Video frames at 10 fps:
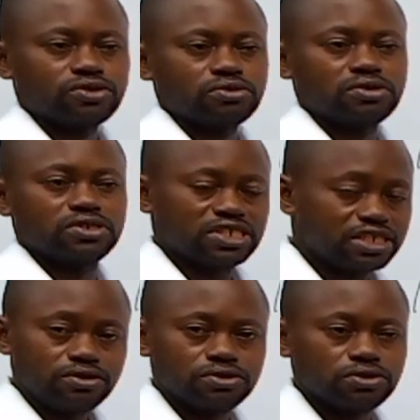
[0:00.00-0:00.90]
So good
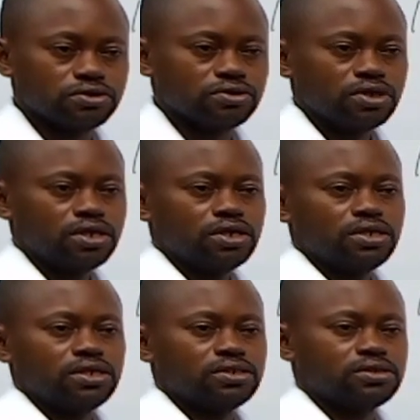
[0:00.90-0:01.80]
thing you do
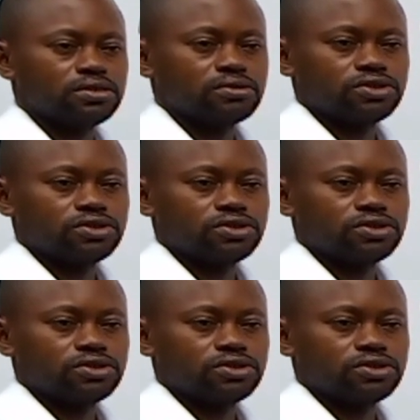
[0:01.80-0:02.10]
is